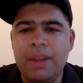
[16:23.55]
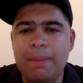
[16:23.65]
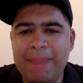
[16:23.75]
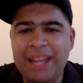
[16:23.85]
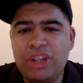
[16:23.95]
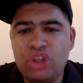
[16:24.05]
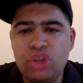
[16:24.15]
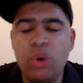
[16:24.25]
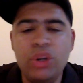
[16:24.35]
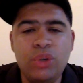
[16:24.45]
Make
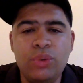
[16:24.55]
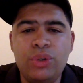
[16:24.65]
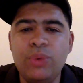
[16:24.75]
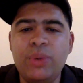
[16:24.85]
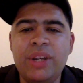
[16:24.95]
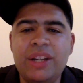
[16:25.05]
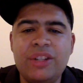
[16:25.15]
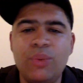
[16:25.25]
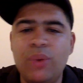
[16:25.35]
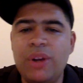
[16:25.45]
sure you tune in
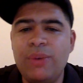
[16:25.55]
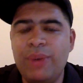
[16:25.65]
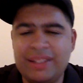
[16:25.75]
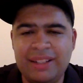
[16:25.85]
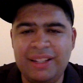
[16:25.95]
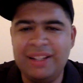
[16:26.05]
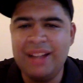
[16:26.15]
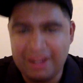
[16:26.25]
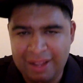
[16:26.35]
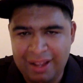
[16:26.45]
to
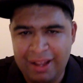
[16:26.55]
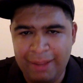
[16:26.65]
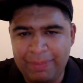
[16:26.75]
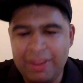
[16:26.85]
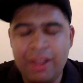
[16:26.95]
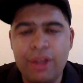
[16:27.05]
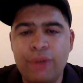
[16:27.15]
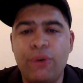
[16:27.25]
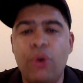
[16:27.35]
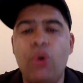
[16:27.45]
OneWrestling.com
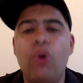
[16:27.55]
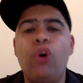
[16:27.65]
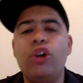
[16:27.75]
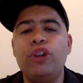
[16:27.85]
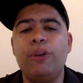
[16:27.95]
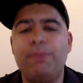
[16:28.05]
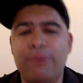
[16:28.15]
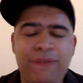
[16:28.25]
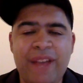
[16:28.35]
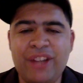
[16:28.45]
for all your
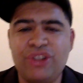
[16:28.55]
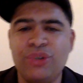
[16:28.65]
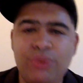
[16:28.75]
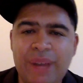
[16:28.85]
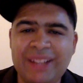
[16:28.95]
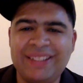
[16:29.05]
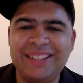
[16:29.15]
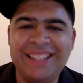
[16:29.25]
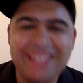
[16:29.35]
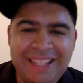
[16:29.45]
professional
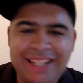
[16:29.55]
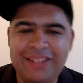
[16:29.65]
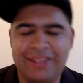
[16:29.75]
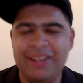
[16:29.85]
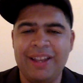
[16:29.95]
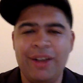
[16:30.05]
wrestling needs,